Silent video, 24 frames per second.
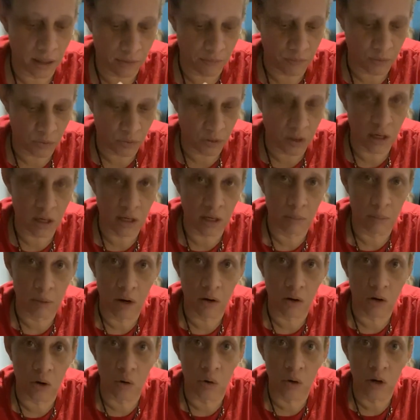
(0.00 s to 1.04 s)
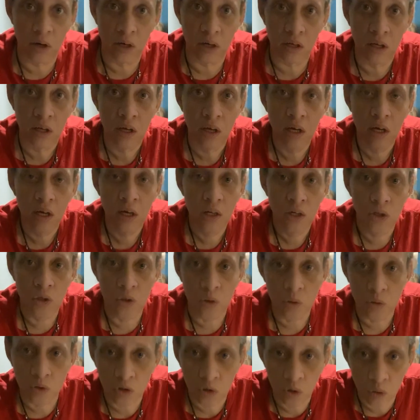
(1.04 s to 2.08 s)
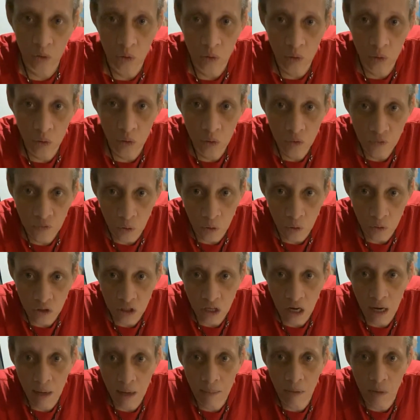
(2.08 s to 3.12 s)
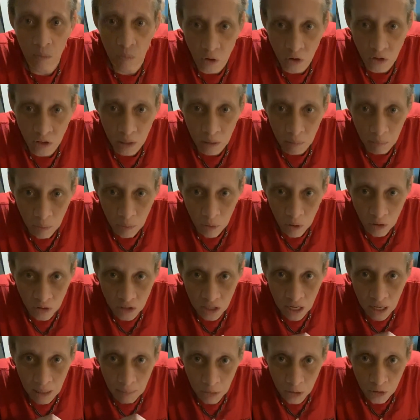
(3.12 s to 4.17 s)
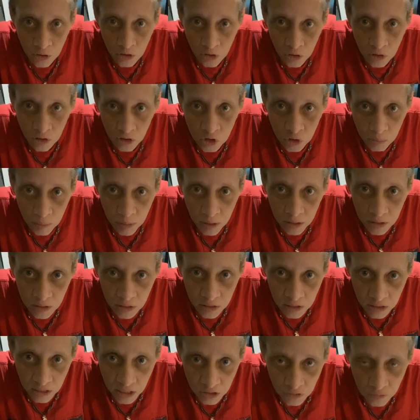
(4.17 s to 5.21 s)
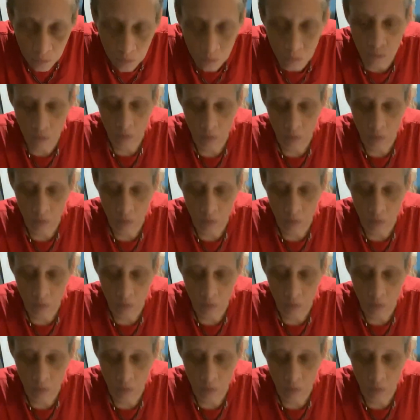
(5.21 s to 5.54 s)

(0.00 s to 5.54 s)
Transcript: If you're thinking about going to school full-time and working part-time, you're going to be successful.